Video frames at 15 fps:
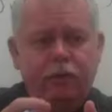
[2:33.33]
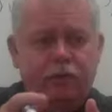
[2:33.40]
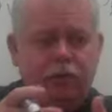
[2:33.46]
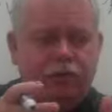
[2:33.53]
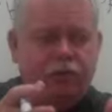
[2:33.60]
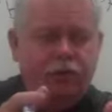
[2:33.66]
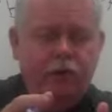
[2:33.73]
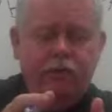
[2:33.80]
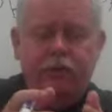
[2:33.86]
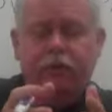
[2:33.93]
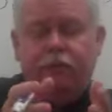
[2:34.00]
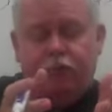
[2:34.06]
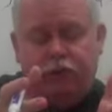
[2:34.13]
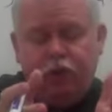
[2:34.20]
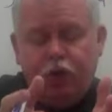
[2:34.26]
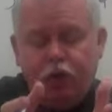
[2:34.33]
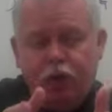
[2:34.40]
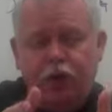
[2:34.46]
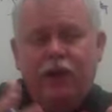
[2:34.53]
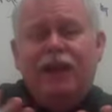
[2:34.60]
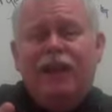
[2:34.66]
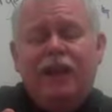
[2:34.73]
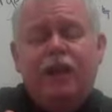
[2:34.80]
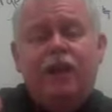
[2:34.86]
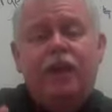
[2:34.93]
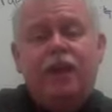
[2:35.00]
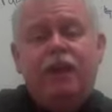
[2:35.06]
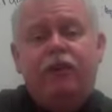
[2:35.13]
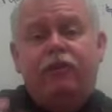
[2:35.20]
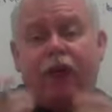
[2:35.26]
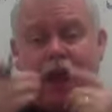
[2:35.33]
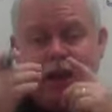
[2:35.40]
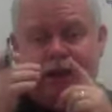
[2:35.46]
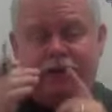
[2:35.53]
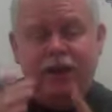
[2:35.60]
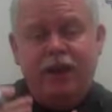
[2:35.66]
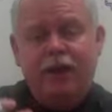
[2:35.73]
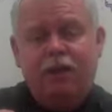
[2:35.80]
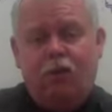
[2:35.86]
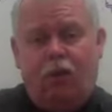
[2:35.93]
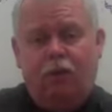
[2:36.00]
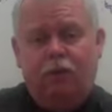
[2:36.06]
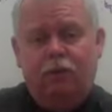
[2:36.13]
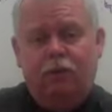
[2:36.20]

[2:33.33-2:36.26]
the service, the good, is identical,